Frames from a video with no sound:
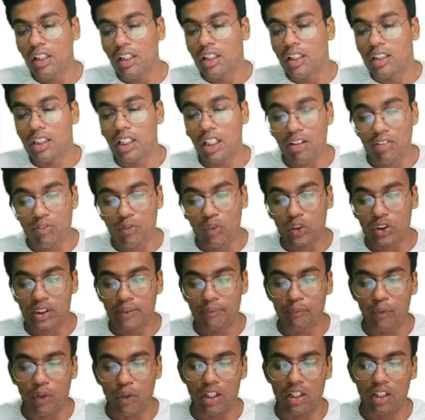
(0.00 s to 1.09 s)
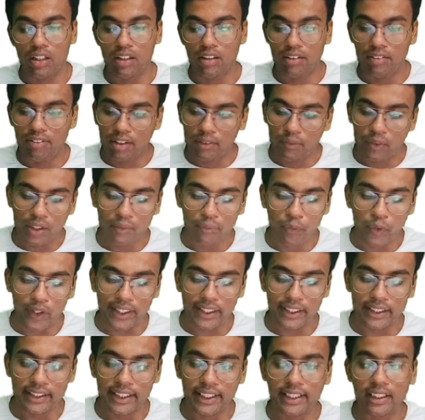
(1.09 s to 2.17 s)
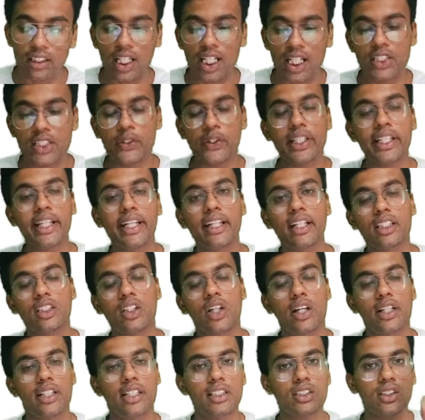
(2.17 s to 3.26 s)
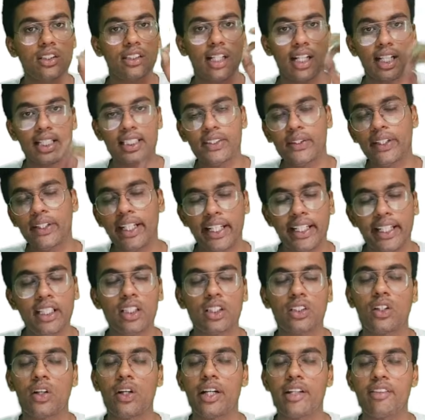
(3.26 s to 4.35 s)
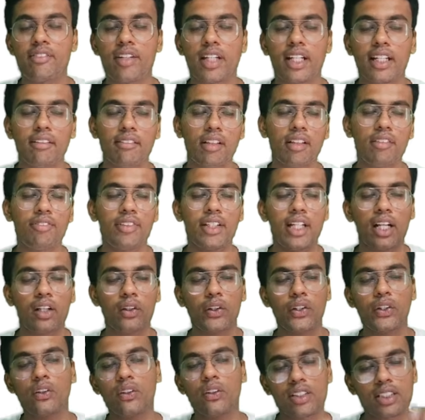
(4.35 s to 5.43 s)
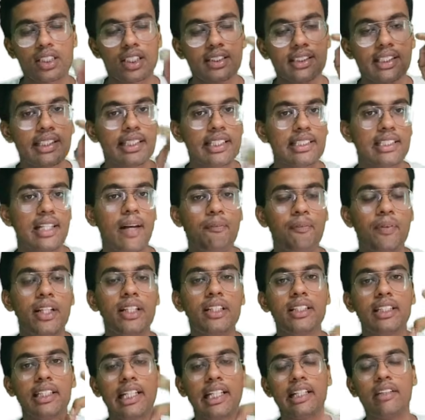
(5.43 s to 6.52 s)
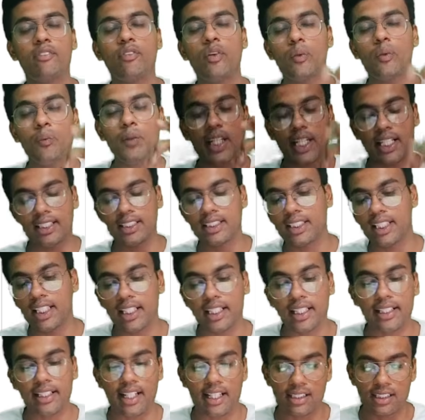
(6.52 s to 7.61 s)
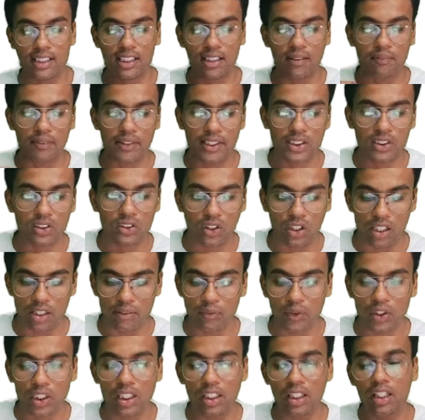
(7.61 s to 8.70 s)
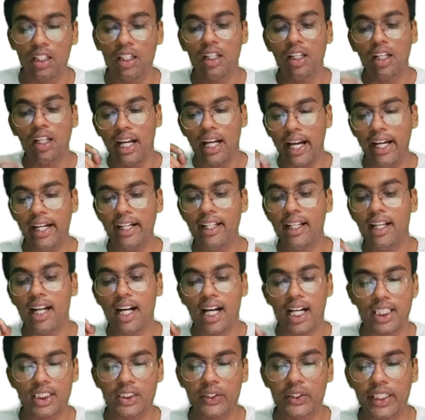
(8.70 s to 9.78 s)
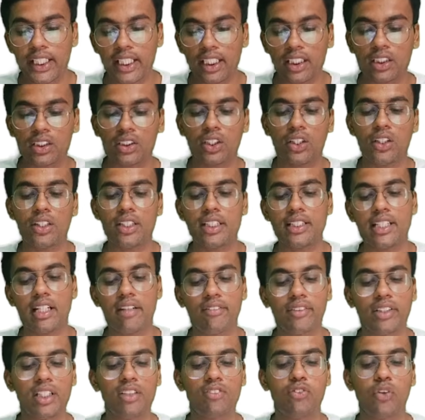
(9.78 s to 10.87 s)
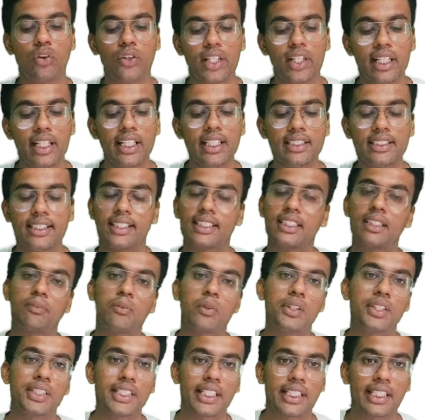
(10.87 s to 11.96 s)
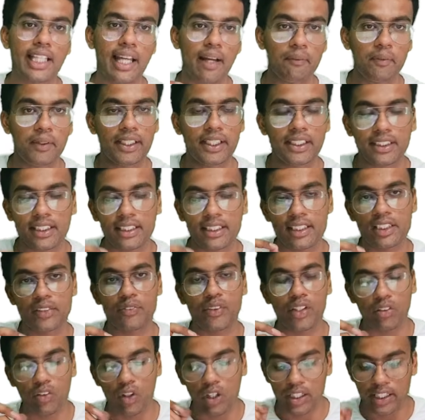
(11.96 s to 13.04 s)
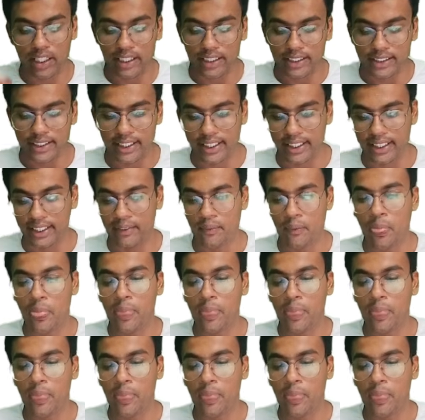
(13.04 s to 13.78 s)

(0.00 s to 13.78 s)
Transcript: Now, one more important thing, adjudicating authority. So the adjudicating authority, wherever we are going to discuss in this chapter, it would be NCLT, National Companies Law Tribunal, and adjudicating authority shall within 14 days accept or reject the application. This we have already studied.